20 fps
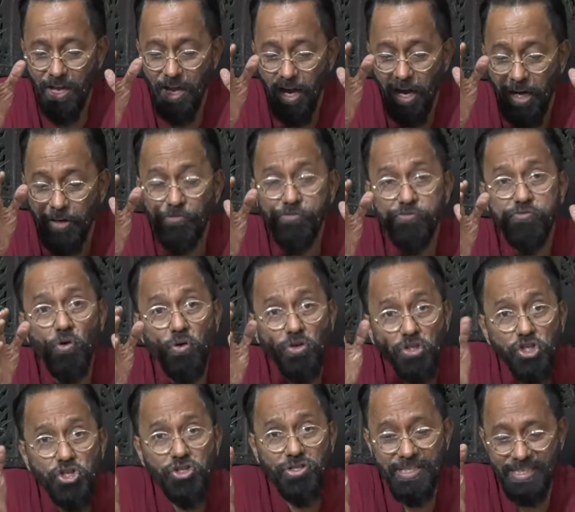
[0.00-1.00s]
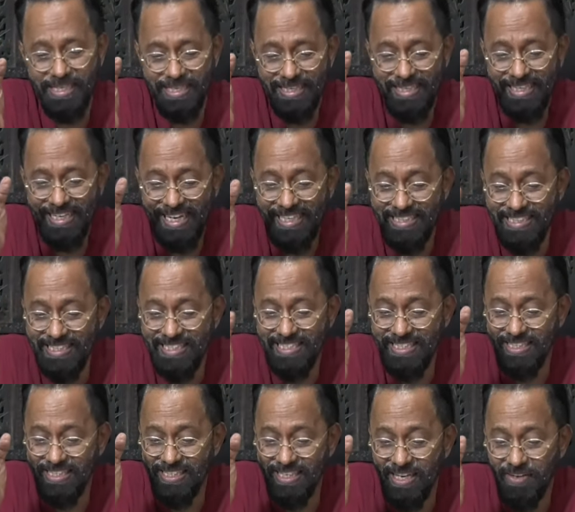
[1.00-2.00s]
Unfortunately,
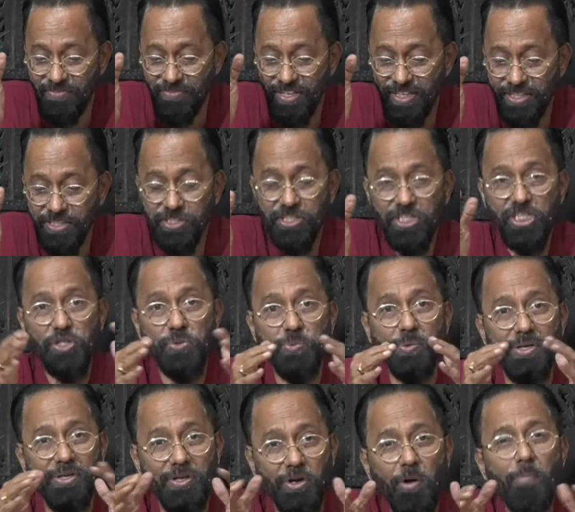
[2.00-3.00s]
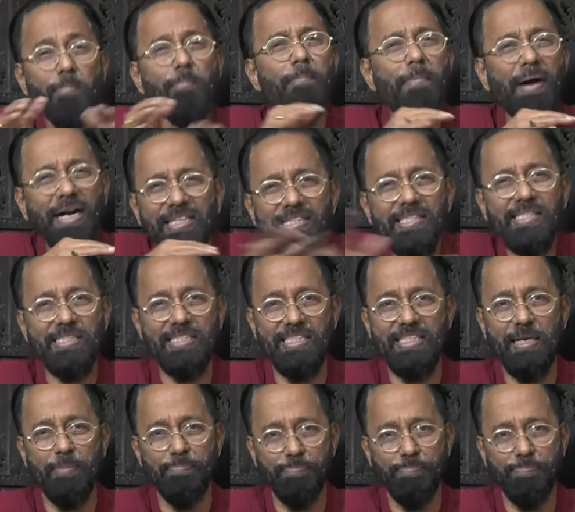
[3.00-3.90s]
editor K. Venkateshwar Ram bucks it up.